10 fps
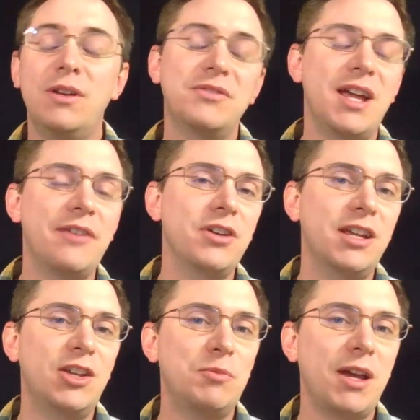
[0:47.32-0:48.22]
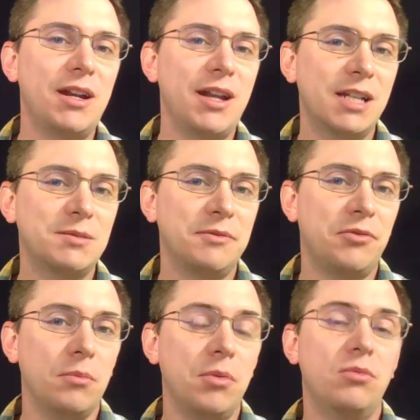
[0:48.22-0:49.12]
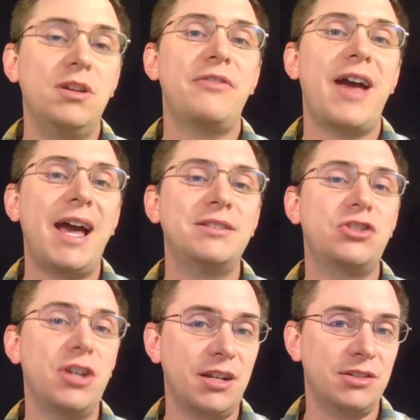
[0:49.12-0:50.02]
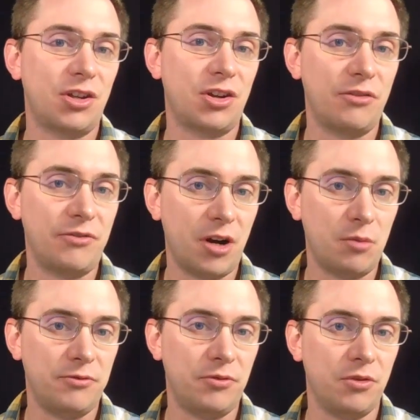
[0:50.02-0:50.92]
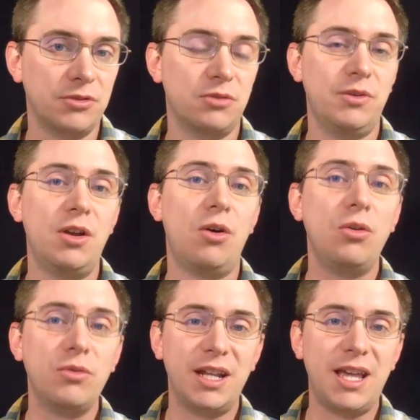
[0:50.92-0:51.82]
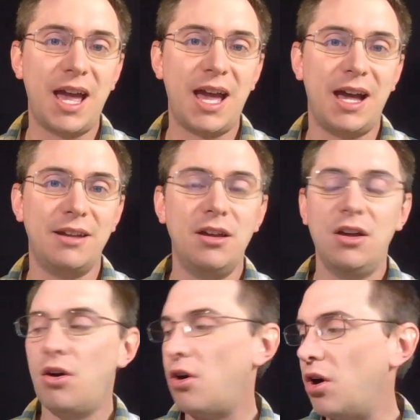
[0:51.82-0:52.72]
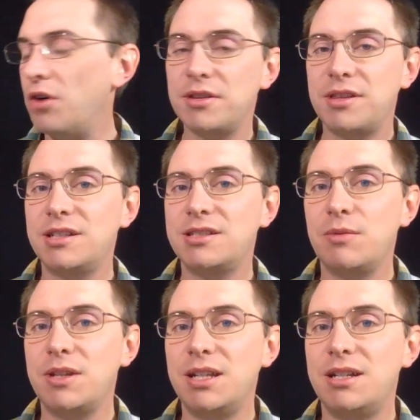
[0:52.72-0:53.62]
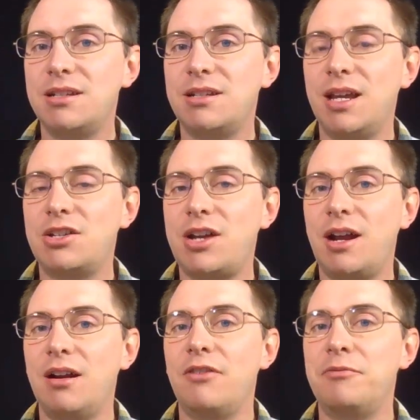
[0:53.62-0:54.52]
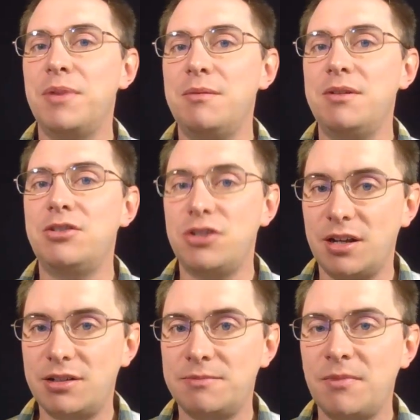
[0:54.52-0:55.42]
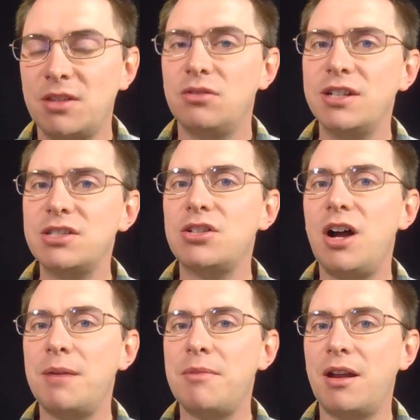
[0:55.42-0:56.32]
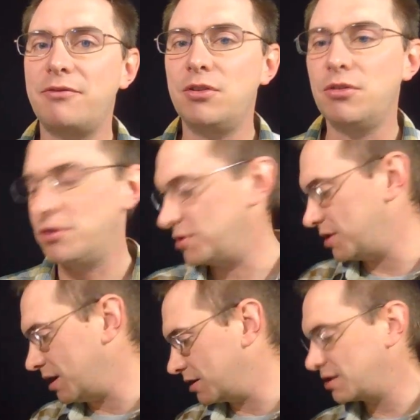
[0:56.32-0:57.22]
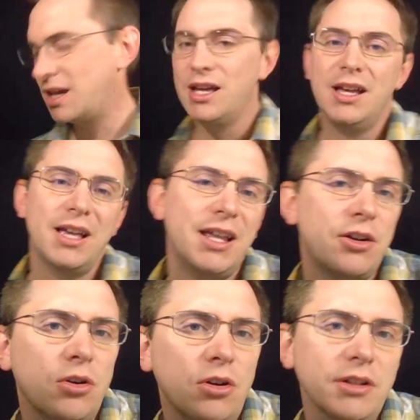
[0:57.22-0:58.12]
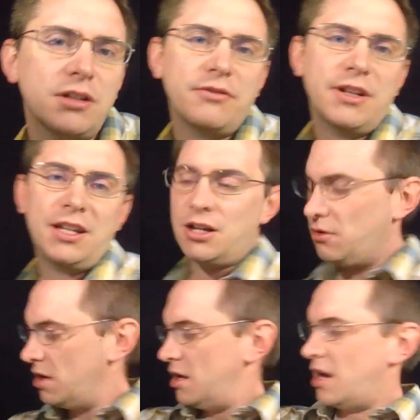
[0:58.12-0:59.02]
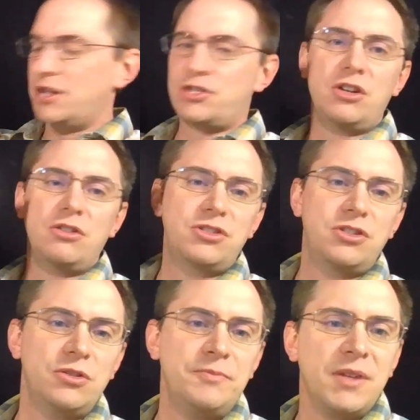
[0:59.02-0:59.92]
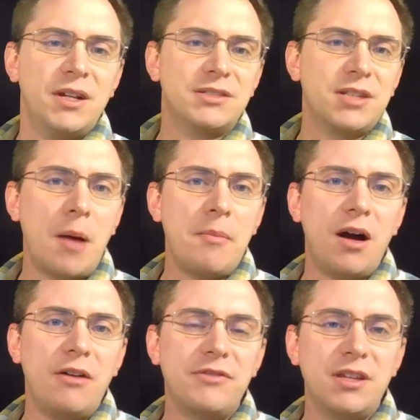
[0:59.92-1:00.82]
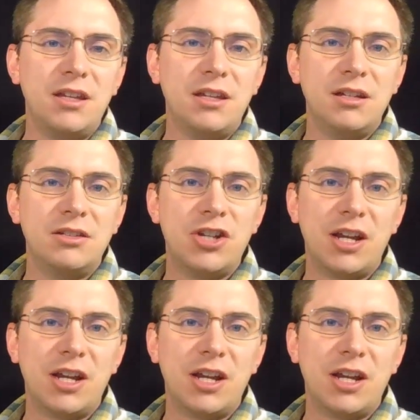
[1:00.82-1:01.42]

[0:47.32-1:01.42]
We have never incubated eggs before, but we have had chickens on our farm before, so we already had all the things that we needed to take care of baby chicks. So let's talk about a few of those things. In an earlier video, I showed you some of the